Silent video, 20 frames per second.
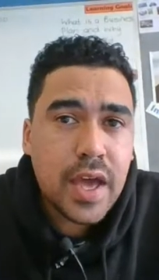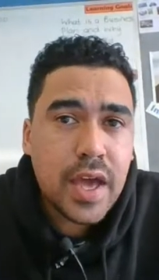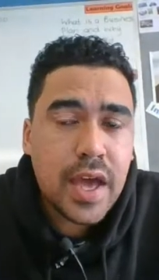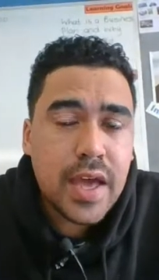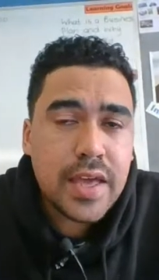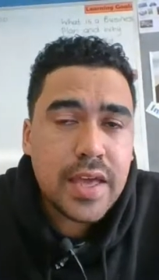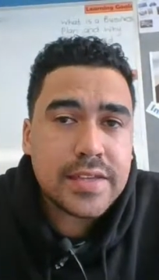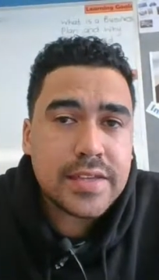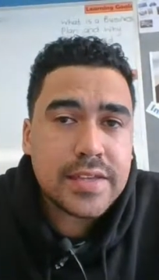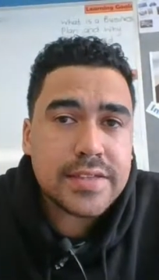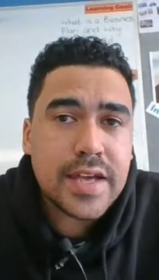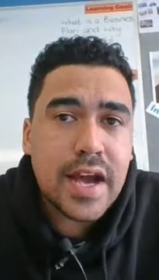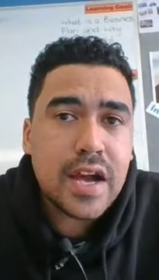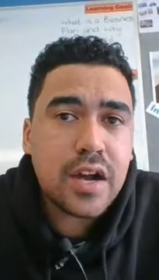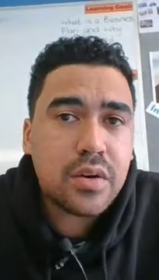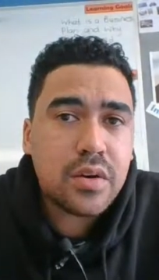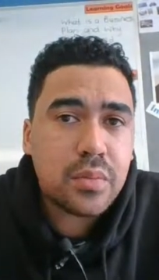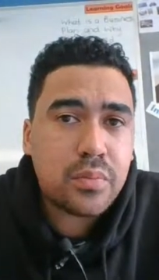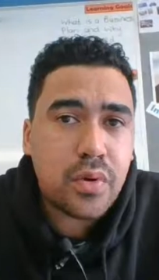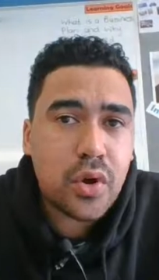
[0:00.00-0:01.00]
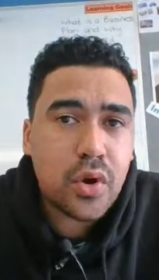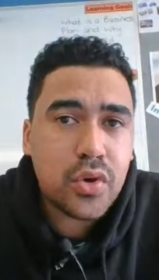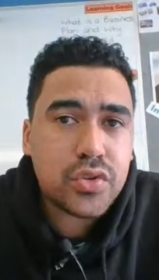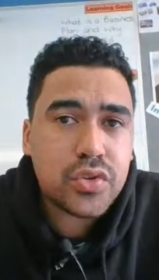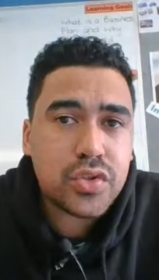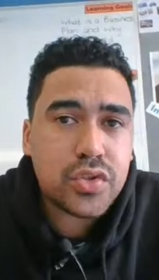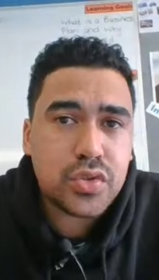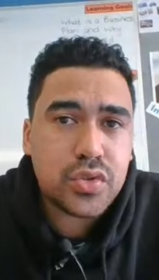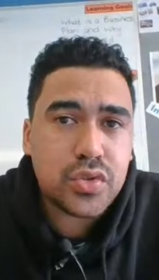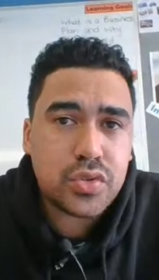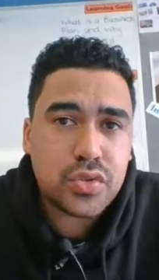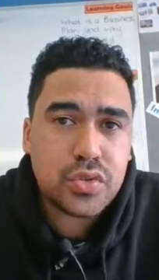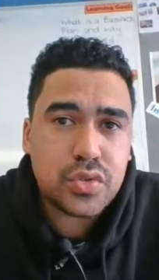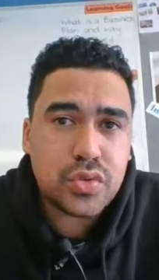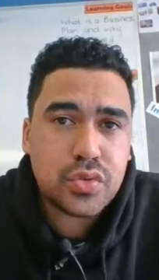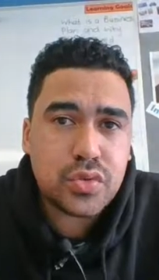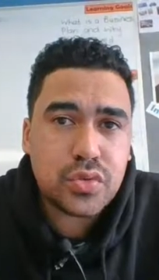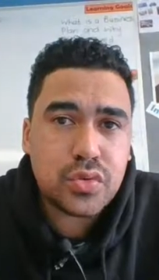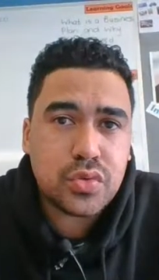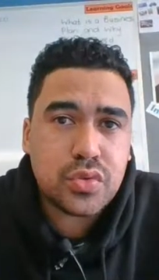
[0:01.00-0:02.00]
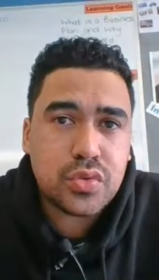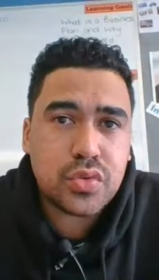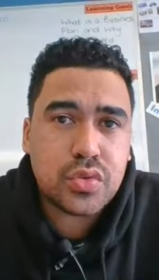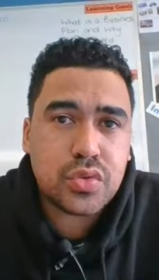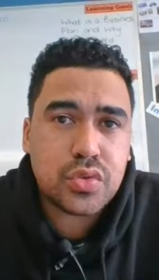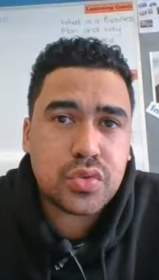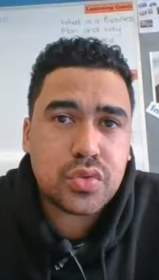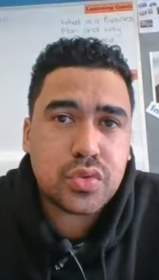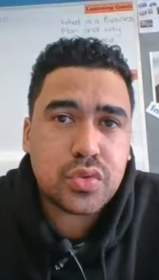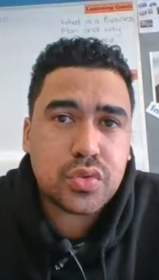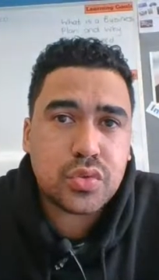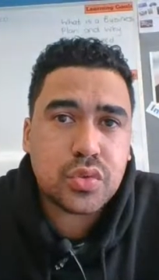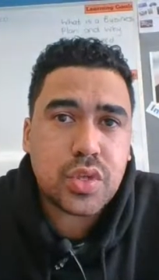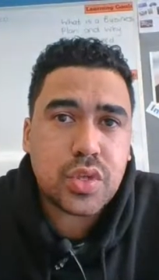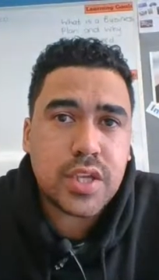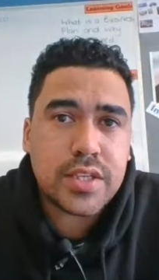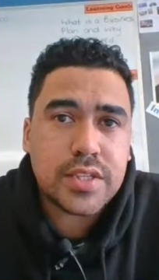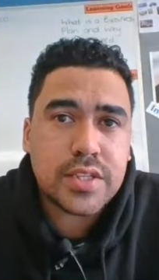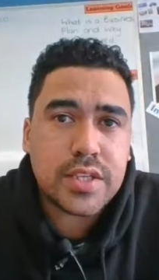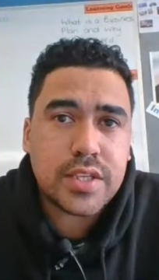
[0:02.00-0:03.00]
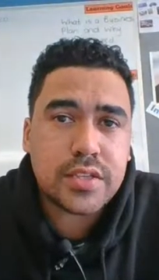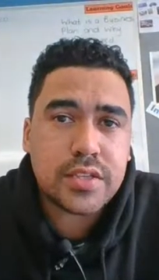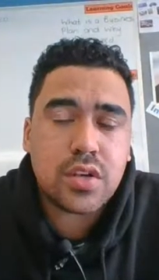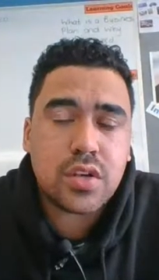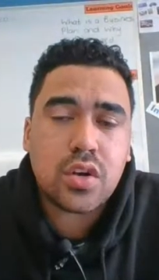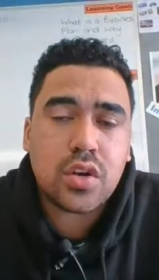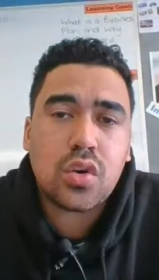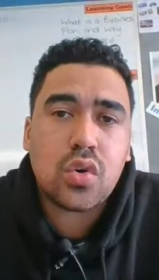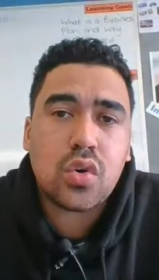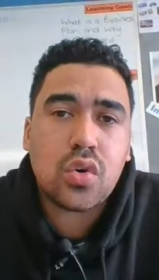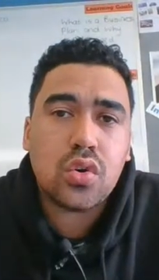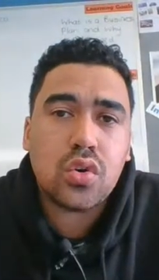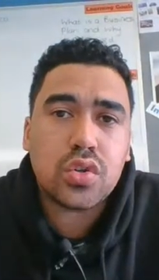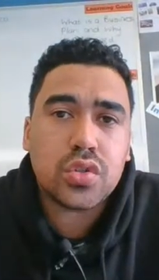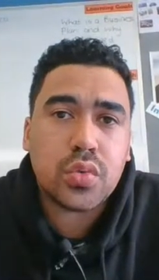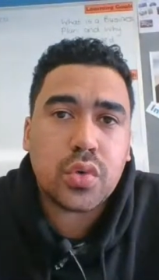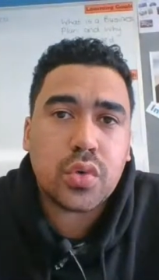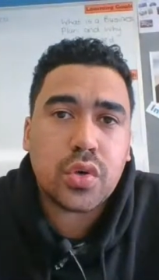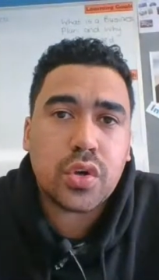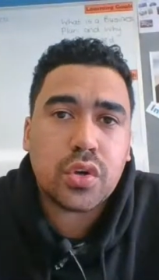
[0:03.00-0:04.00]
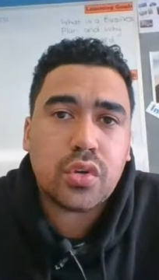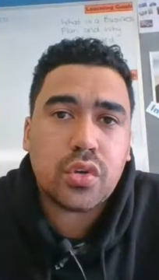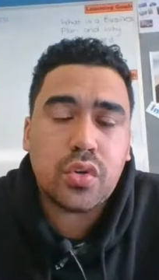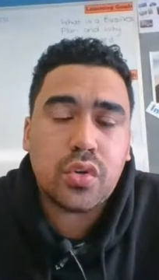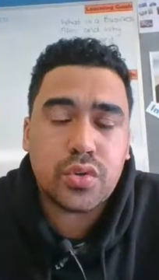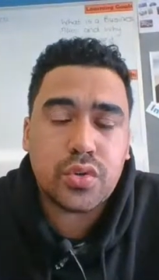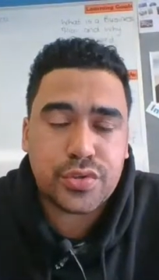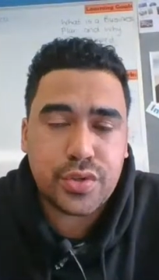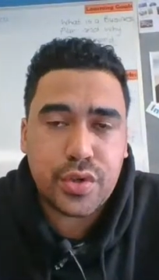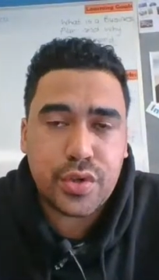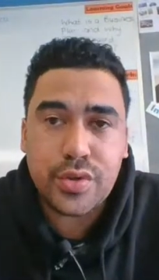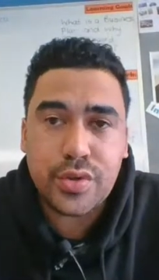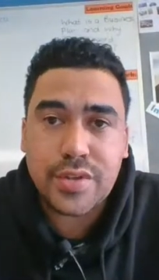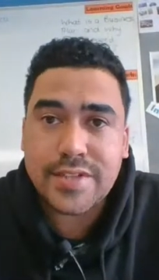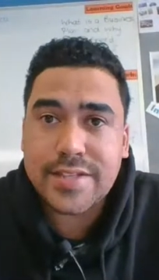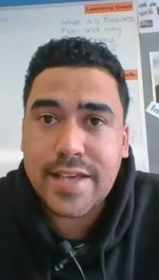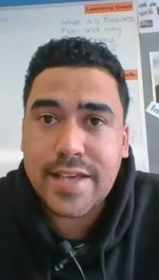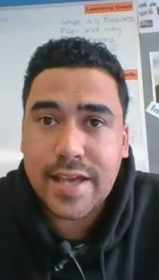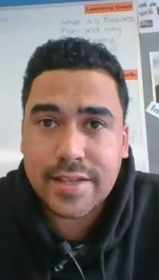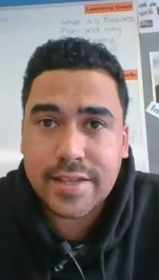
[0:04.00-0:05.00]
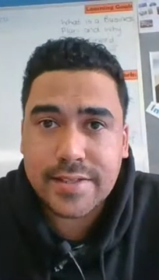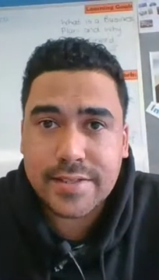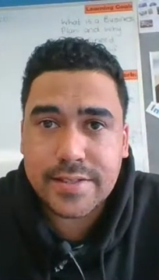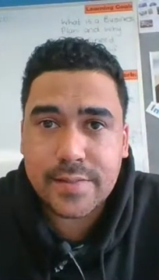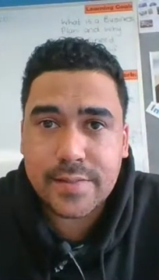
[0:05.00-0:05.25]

is our approach to school assessed coursework, also known as SACS.